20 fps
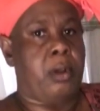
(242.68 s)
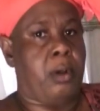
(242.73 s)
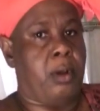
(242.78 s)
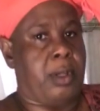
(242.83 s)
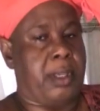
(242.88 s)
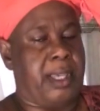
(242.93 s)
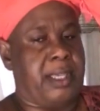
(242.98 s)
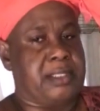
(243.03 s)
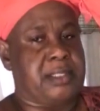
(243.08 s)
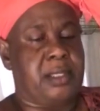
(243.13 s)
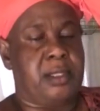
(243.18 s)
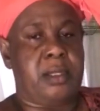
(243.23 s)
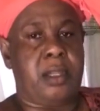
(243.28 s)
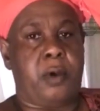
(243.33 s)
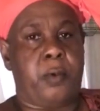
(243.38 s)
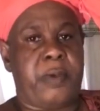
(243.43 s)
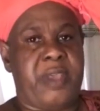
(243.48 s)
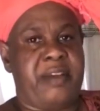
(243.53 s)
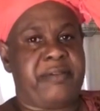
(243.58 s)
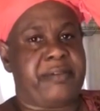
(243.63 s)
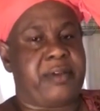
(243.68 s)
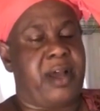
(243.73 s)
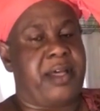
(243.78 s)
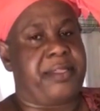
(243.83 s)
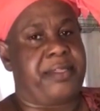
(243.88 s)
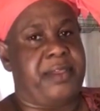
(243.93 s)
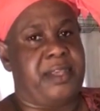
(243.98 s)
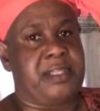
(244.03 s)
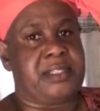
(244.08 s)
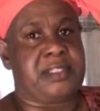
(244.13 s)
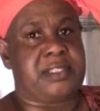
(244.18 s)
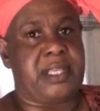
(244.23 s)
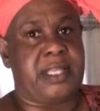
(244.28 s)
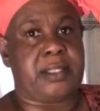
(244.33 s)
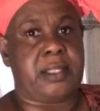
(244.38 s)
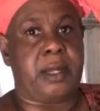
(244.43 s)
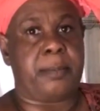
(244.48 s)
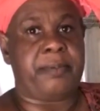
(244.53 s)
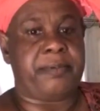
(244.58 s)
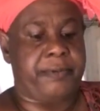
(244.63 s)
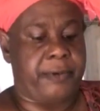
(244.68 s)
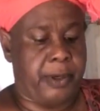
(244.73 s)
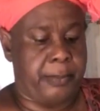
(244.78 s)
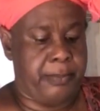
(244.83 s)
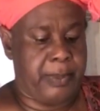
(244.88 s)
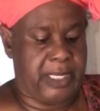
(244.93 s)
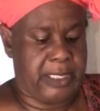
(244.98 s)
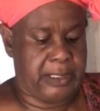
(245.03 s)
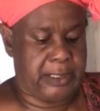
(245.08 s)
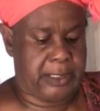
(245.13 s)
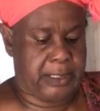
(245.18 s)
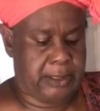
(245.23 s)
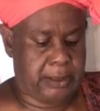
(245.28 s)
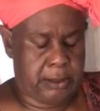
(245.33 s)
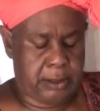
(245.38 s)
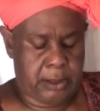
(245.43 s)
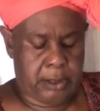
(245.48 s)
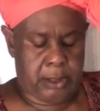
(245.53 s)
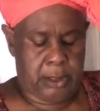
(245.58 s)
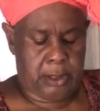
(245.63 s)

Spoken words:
Okay, so now we have got things set up for blending.